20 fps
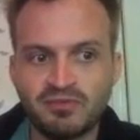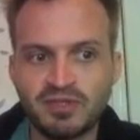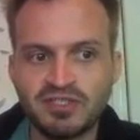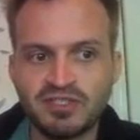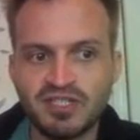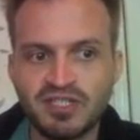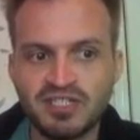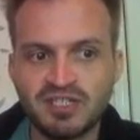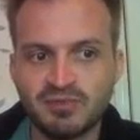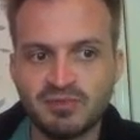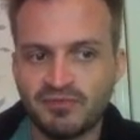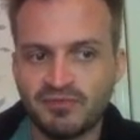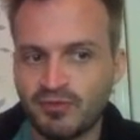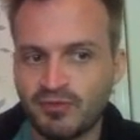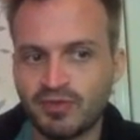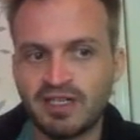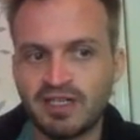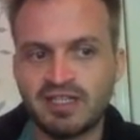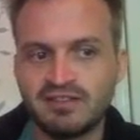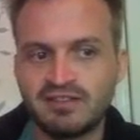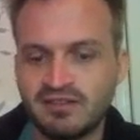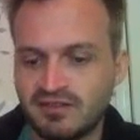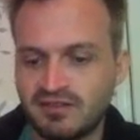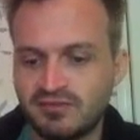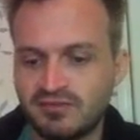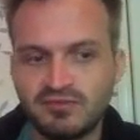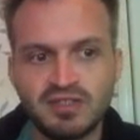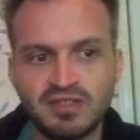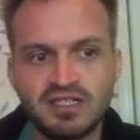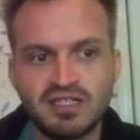if we change it beforehand,
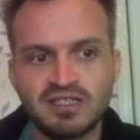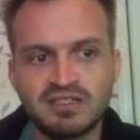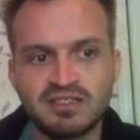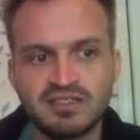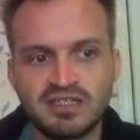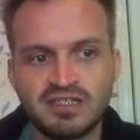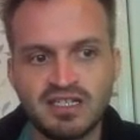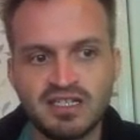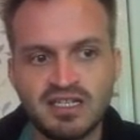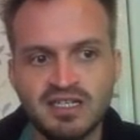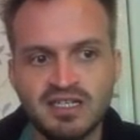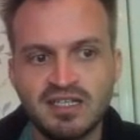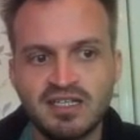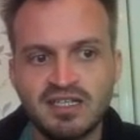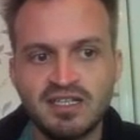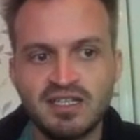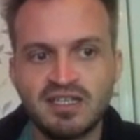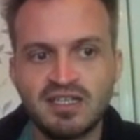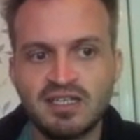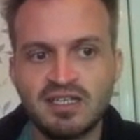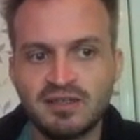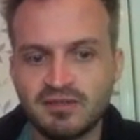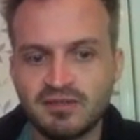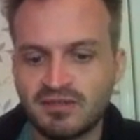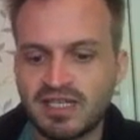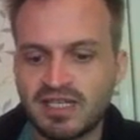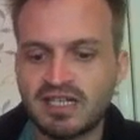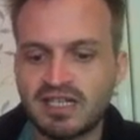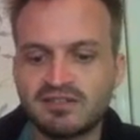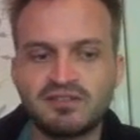we can say
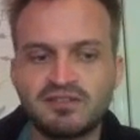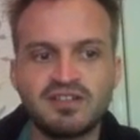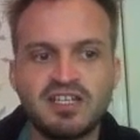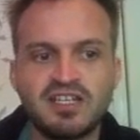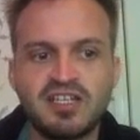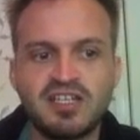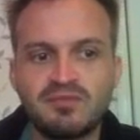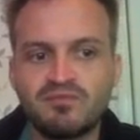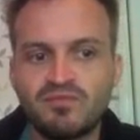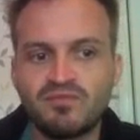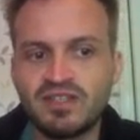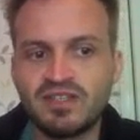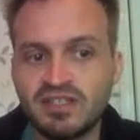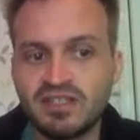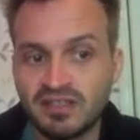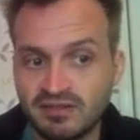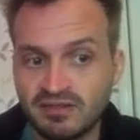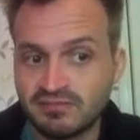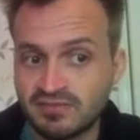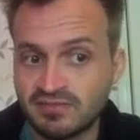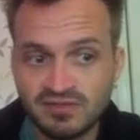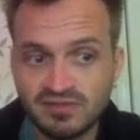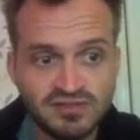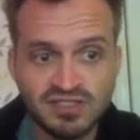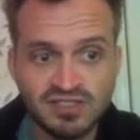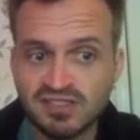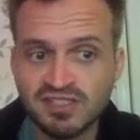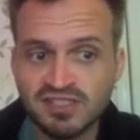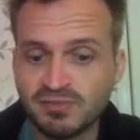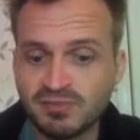character name,
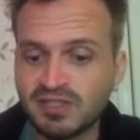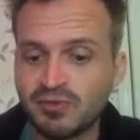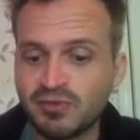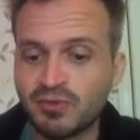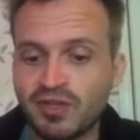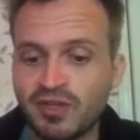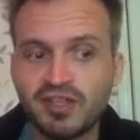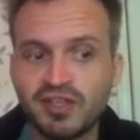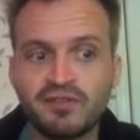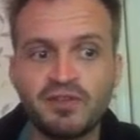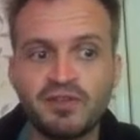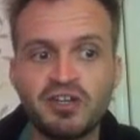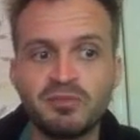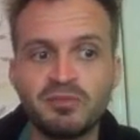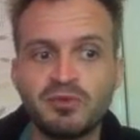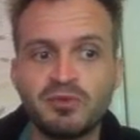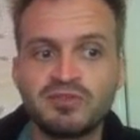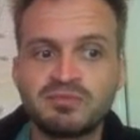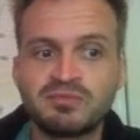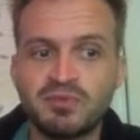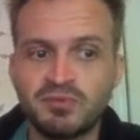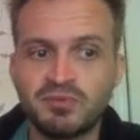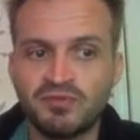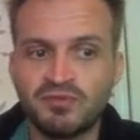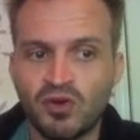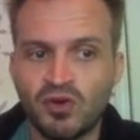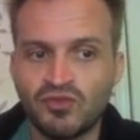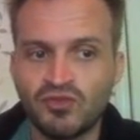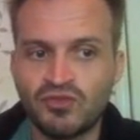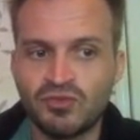just as we did with other variables, but
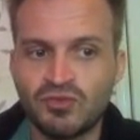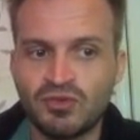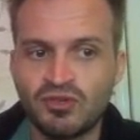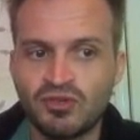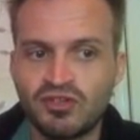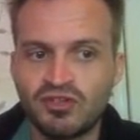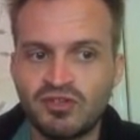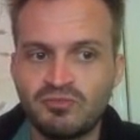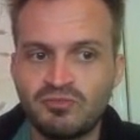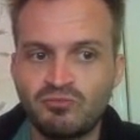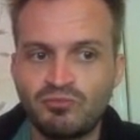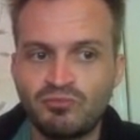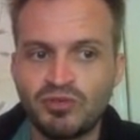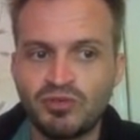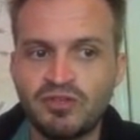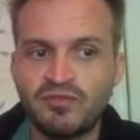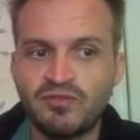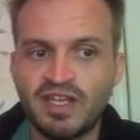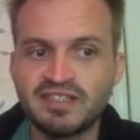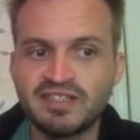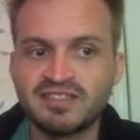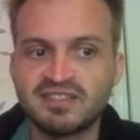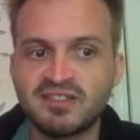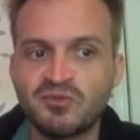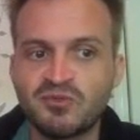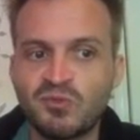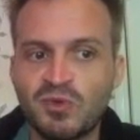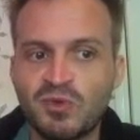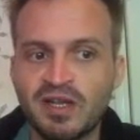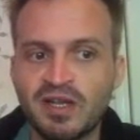we've got to preface
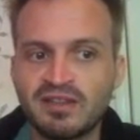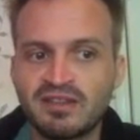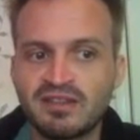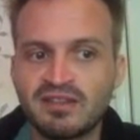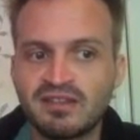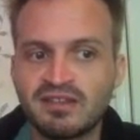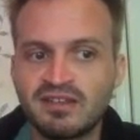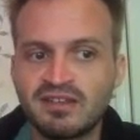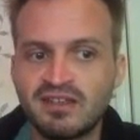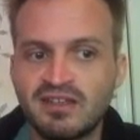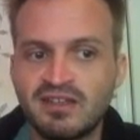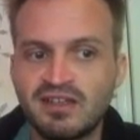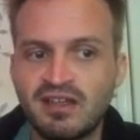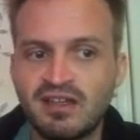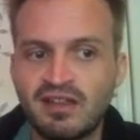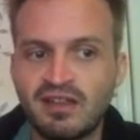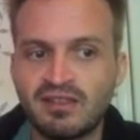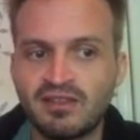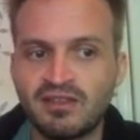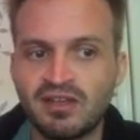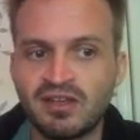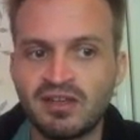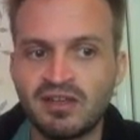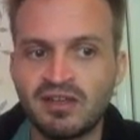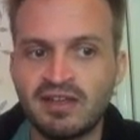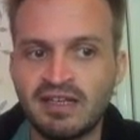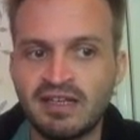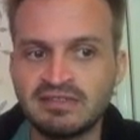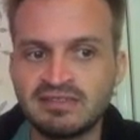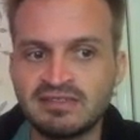it with
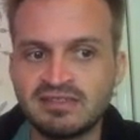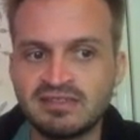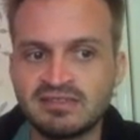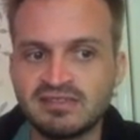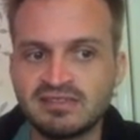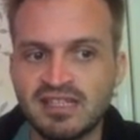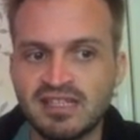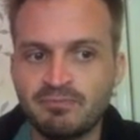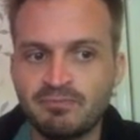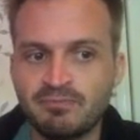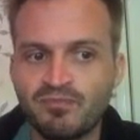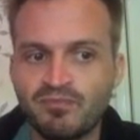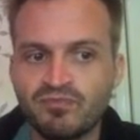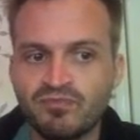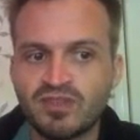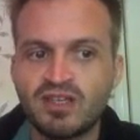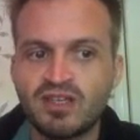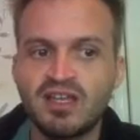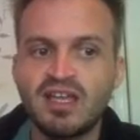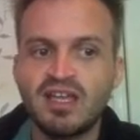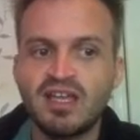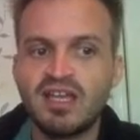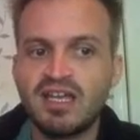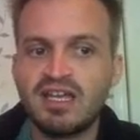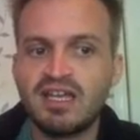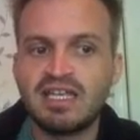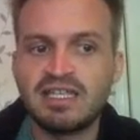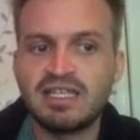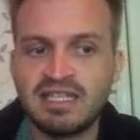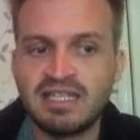the instance name.
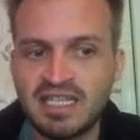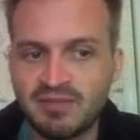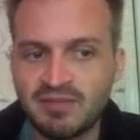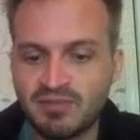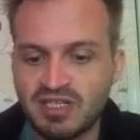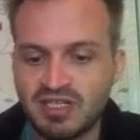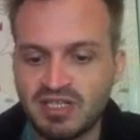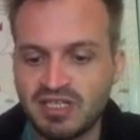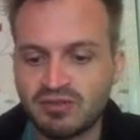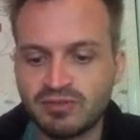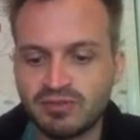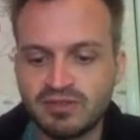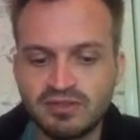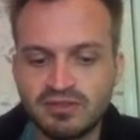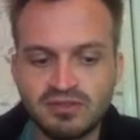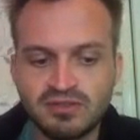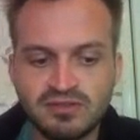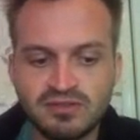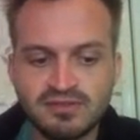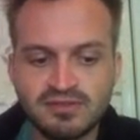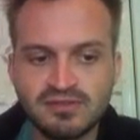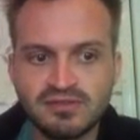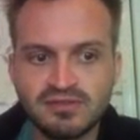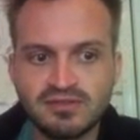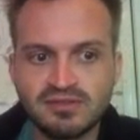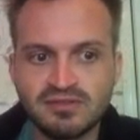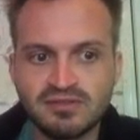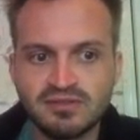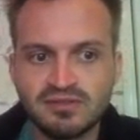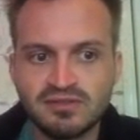Name
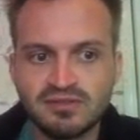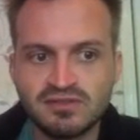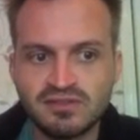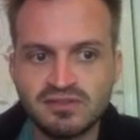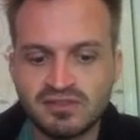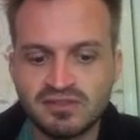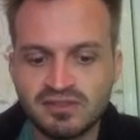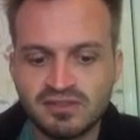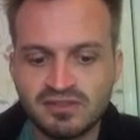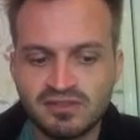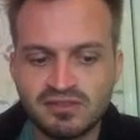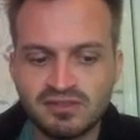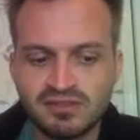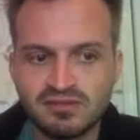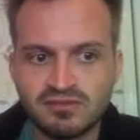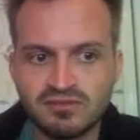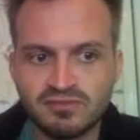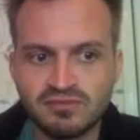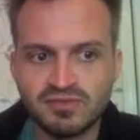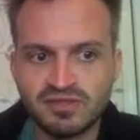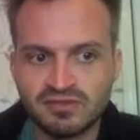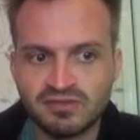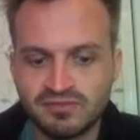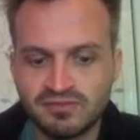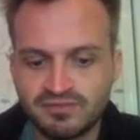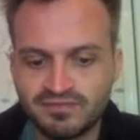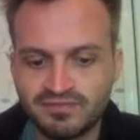equals, oops,